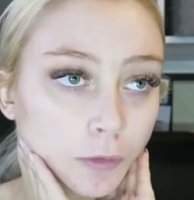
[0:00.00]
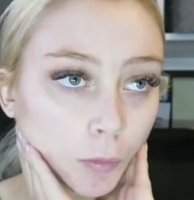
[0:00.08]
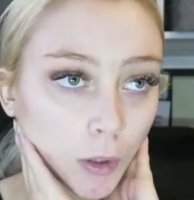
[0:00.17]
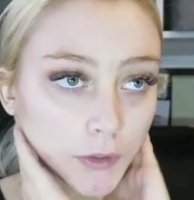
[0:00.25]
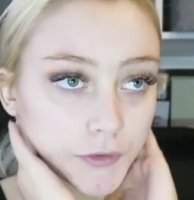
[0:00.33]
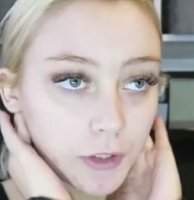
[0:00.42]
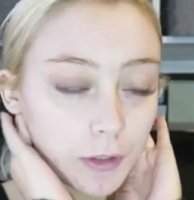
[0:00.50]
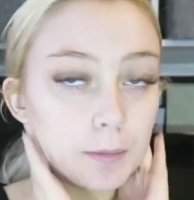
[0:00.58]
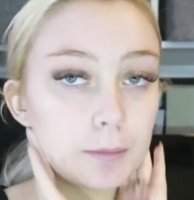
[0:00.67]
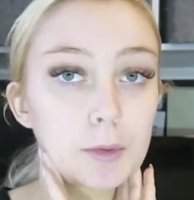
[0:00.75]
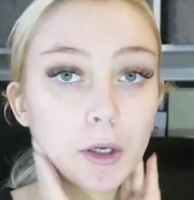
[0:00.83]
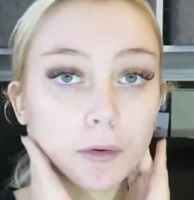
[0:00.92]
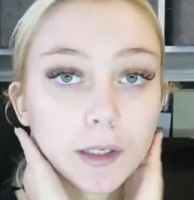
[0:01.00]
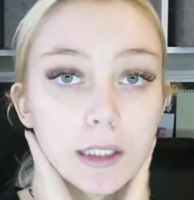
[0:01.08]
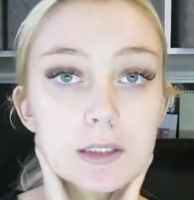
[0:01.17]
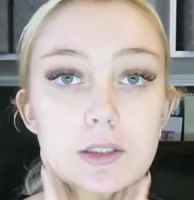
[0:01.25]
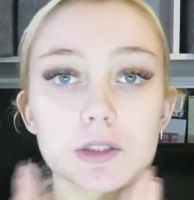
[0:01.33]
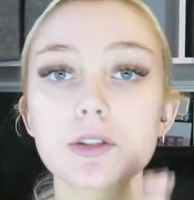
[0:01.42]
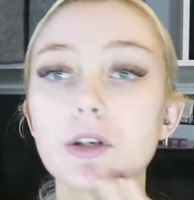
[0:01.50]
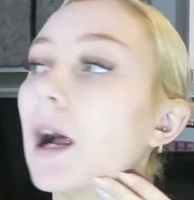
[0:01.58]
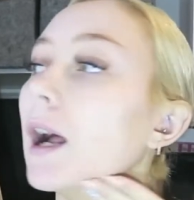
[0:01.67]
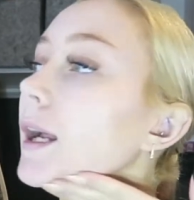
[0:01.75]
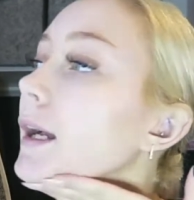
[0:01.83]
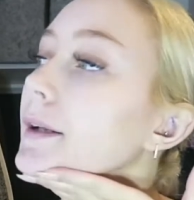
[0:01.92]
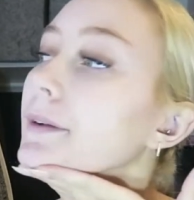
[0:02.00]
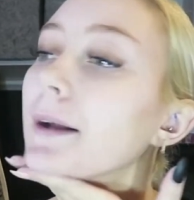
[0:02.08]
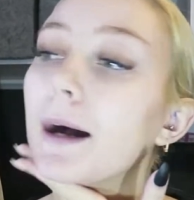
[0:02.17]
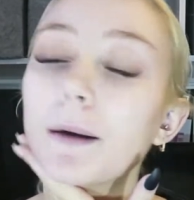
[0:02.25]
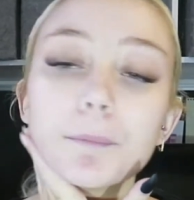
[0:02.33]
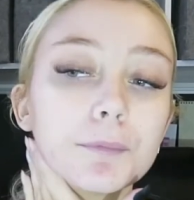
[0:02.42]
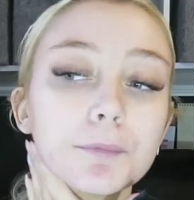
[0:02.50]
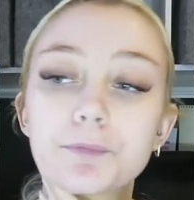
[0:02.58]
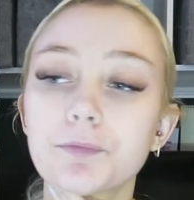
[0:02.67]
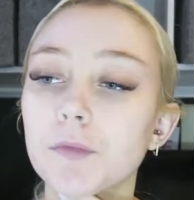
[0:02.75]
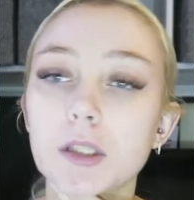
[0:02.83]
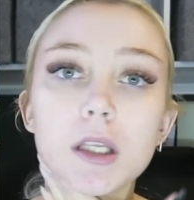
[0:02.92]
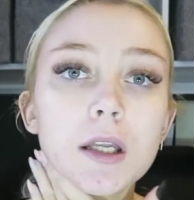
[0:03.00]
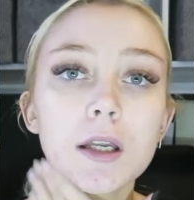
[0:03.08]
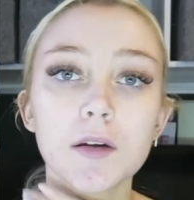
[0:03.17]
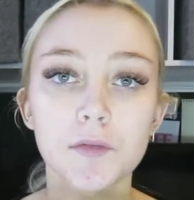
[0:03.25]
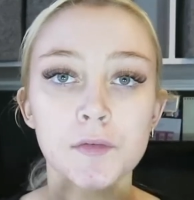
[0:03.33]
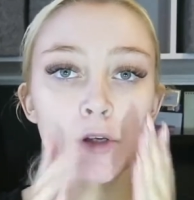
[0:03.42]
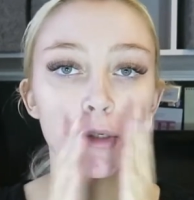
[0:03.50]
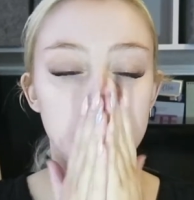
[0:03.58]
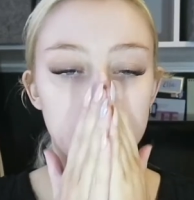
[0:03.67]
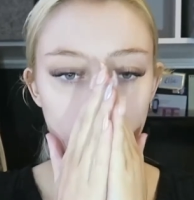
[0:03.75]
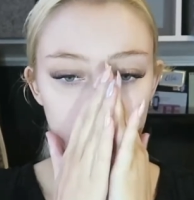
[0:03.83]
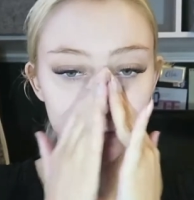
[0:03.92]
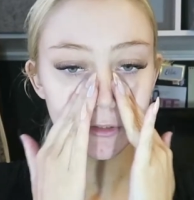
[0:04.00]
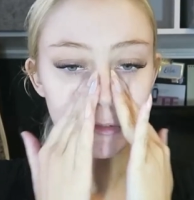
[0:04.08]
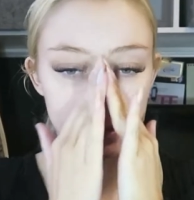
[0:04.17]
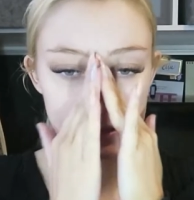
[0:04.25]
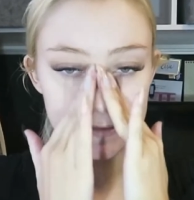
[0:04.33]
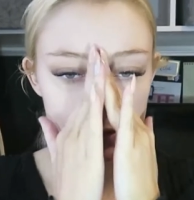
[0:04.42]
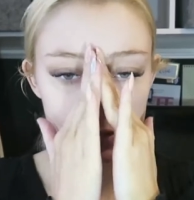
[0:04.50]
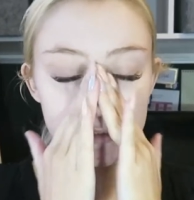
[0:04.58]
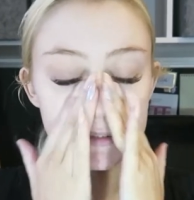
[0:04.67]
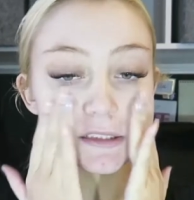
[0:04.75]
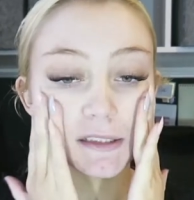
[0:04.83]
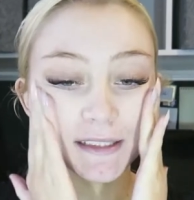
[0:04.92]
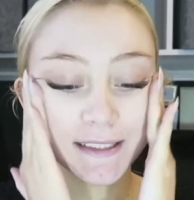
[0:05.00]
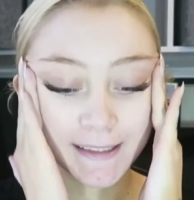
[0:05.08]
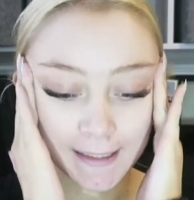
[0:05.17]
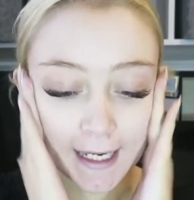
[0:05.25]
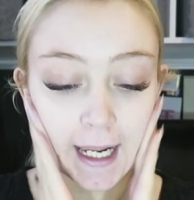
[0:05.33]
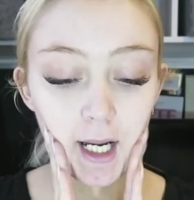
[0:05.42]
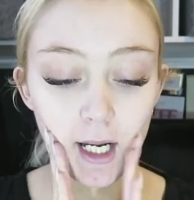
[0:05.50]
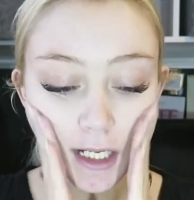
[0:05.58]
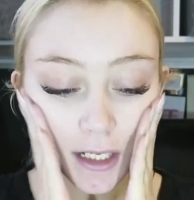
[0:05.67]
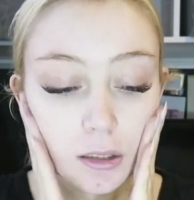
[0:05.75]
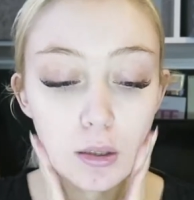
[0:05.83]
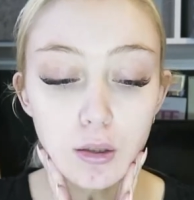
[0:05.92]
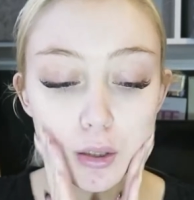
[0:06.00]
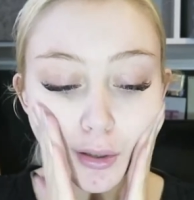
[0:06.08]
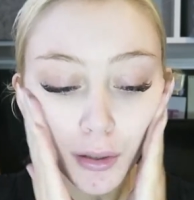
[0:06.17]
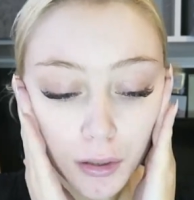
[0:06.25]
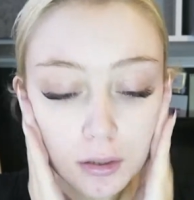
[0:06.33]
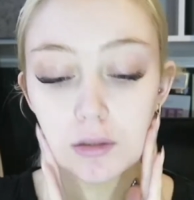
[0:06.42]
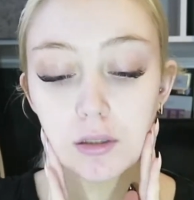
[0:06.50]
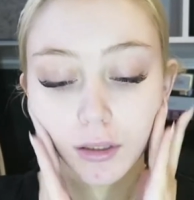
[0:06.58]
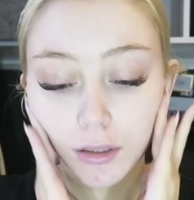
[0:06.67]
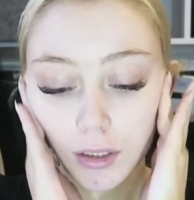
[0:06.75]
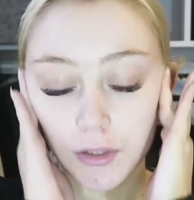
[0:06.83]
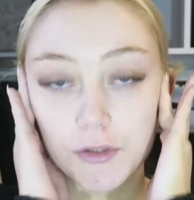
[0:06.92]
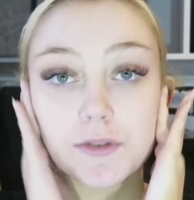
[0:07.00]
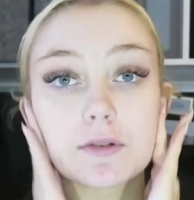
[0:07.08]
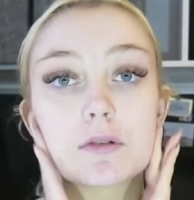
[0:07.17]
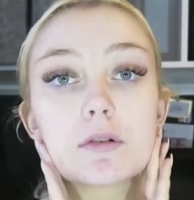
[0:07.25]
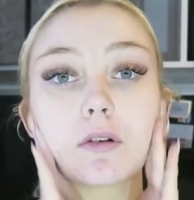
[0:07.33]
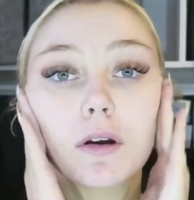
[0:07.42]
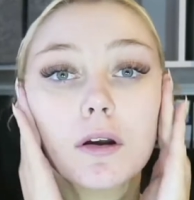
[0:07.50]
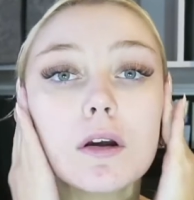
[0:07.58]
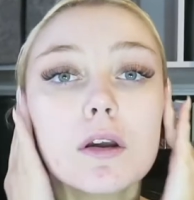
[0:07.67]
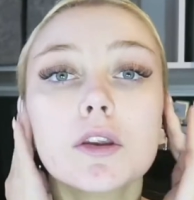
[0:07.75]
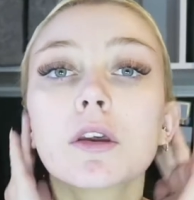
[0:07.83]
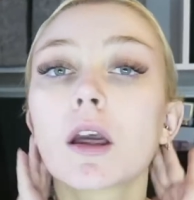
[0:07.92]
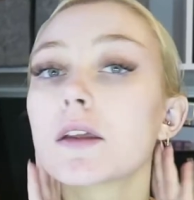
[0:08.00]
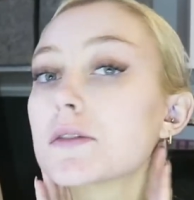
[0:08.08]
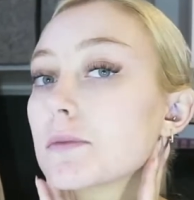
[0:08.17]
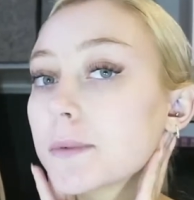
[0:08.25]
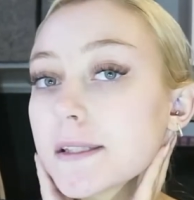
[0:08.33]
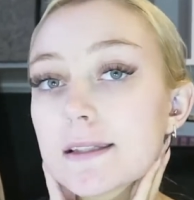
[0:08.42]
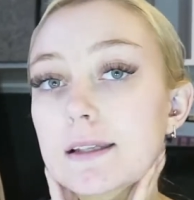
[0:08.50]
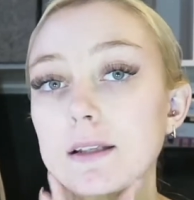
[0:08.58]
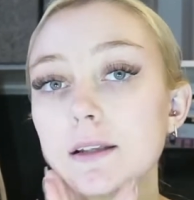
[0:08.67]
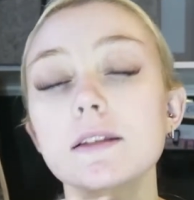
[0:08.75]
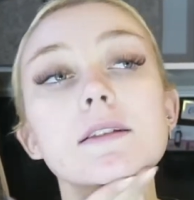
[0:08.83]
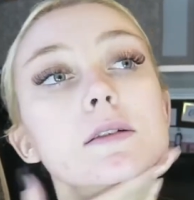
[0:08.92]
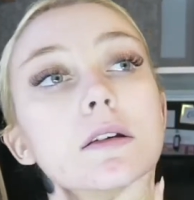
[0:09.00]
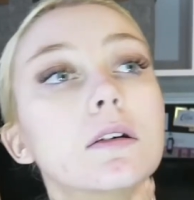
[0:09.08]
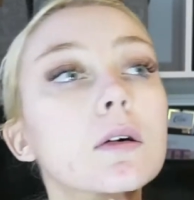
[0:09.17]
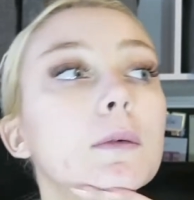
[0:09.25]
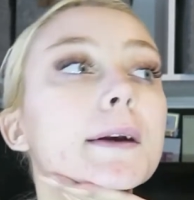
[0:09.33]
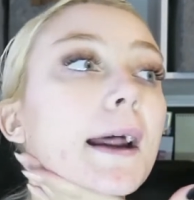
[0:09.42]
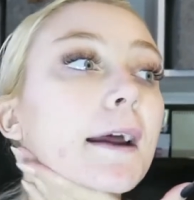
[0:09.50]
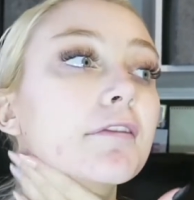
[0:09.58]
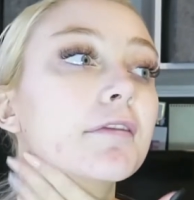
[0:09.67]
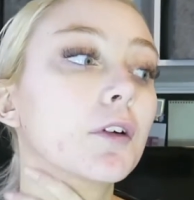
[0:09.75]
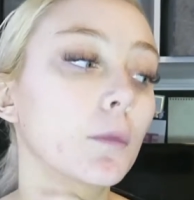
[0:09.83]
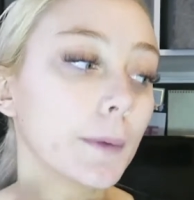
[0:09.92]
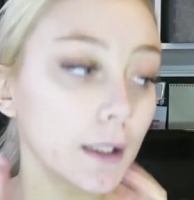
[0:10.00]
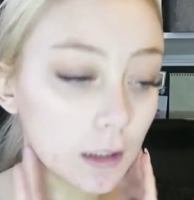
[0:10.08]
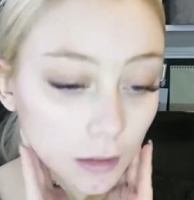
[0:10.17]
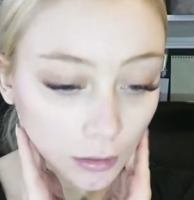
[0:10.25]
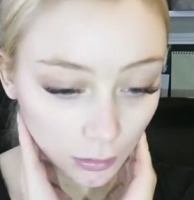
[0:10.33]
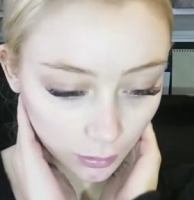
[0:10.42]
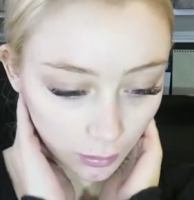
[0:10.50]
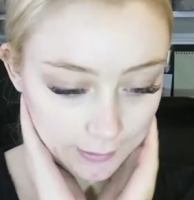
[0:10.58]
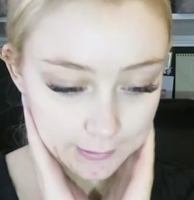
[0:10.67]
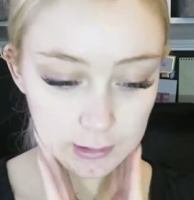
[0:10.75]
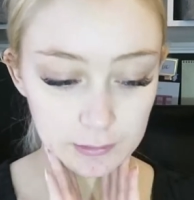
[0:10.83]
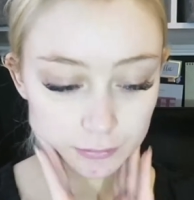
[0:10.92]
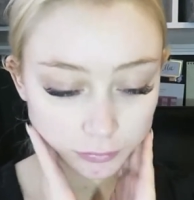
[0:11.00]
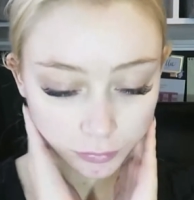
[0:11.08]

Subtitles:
a while, so I'm going to try and film and upload this today. So you guys will be seeing this when I film it, kind of.